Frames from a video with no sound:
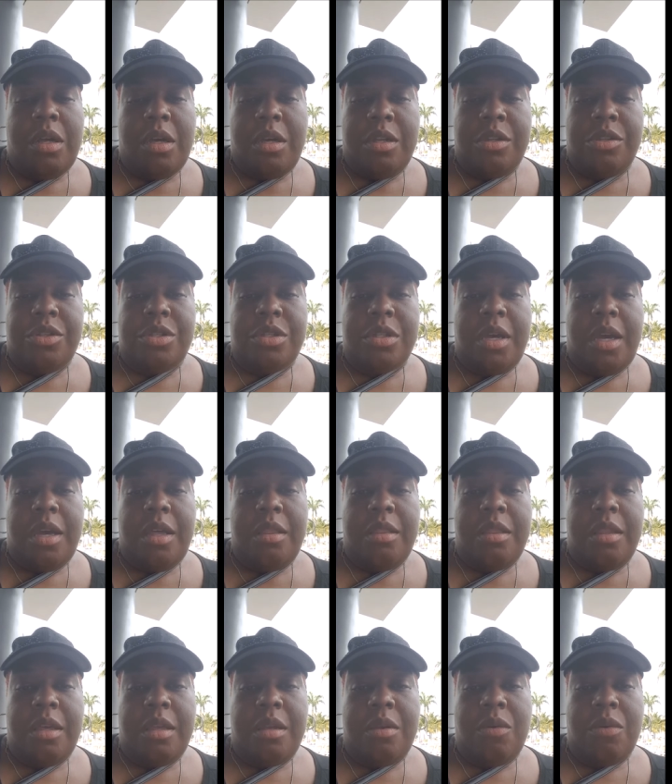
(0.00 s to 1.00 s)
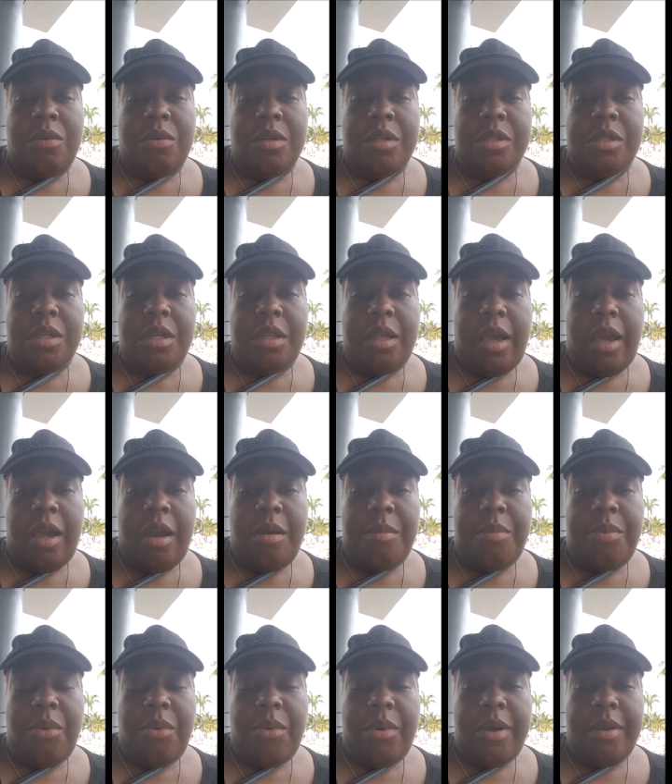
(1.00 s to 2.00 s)
lunch and then on to the
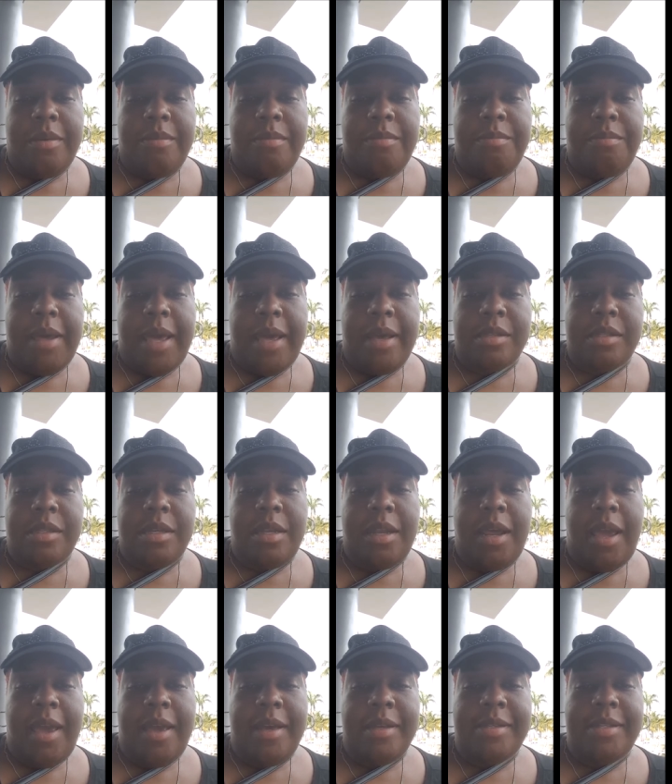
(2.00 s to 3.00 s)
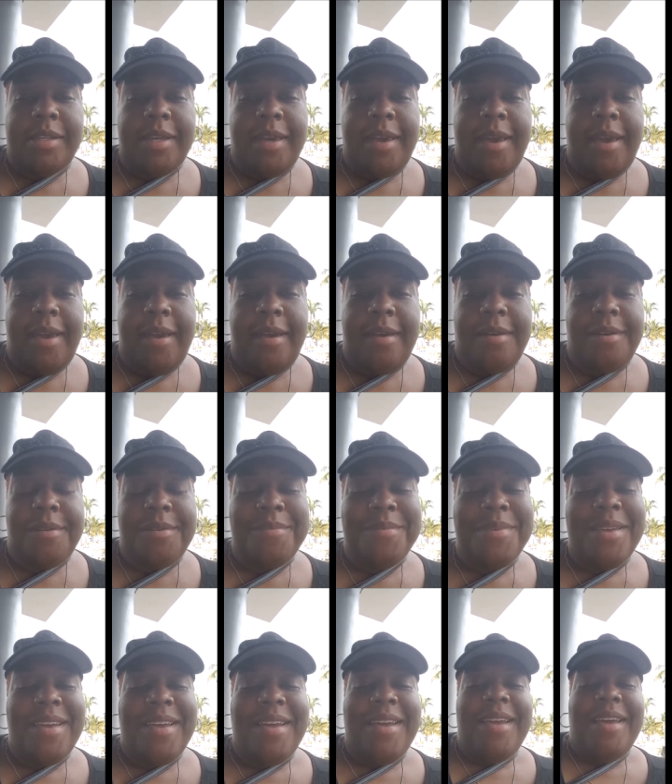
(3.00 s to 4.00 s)
airport, back to the ATL.
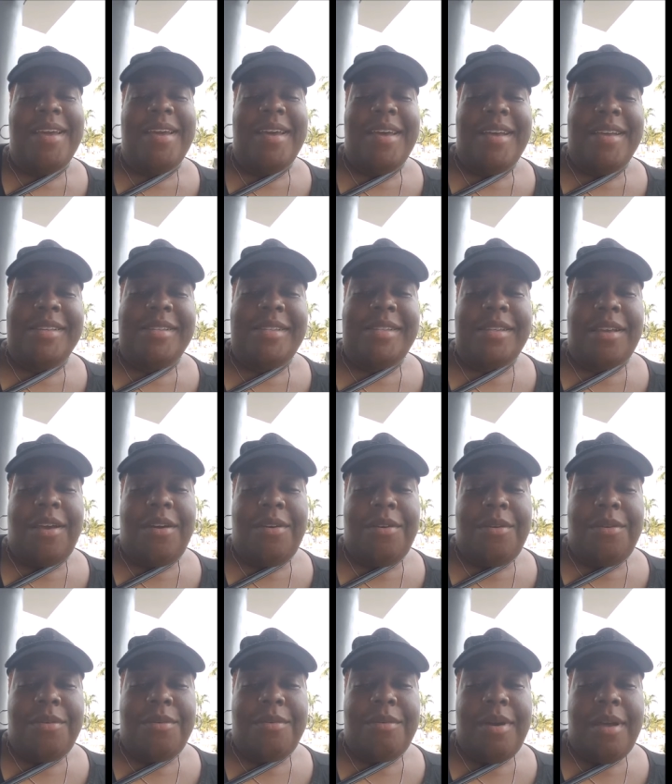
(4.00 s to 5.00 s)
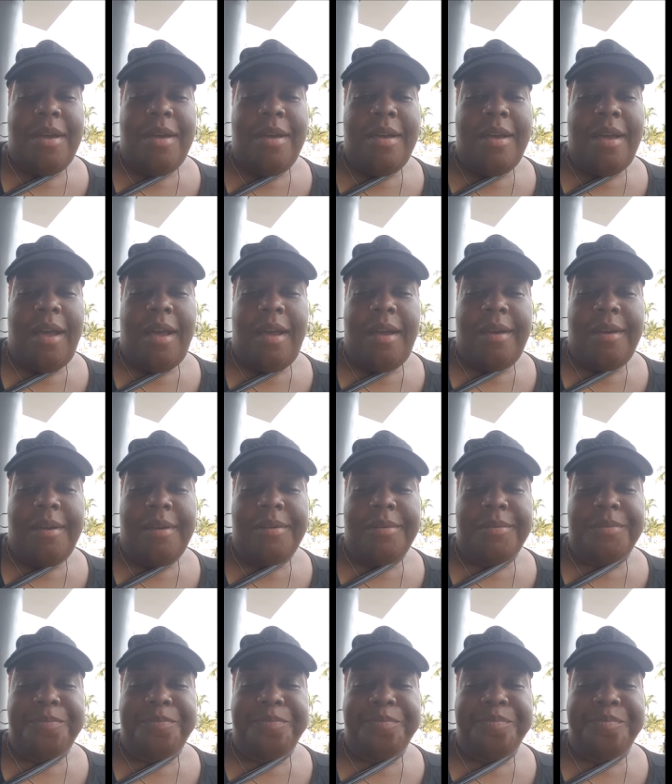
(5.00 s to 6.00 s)
So,
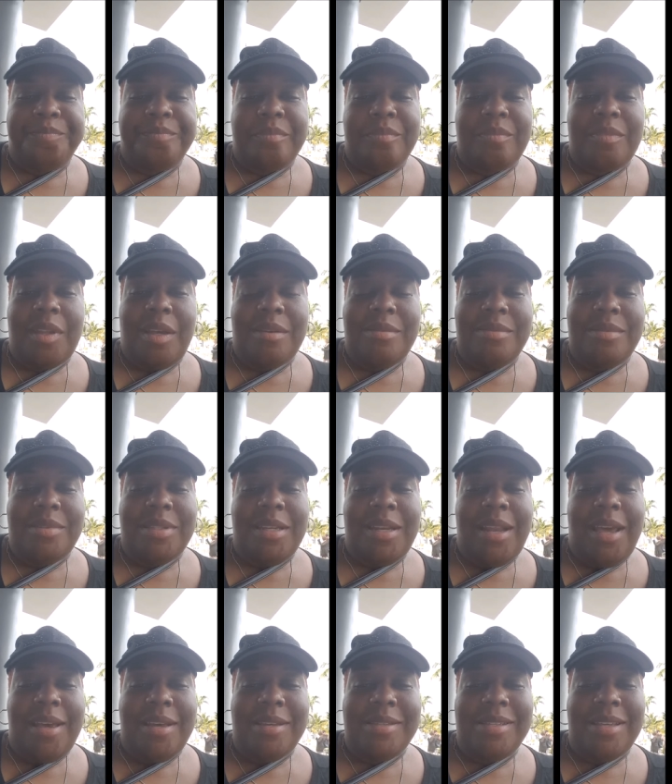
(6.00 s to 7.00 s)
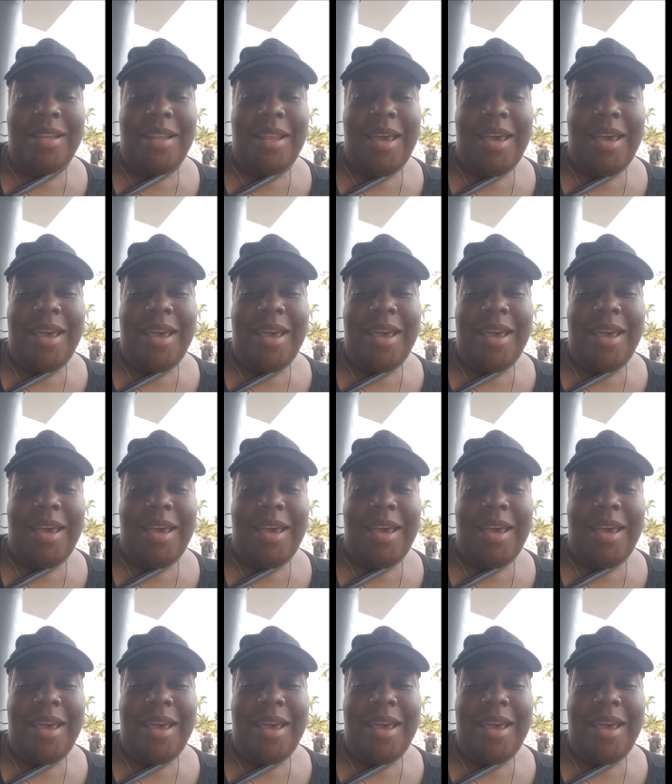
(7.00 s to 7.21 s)
um, Today's the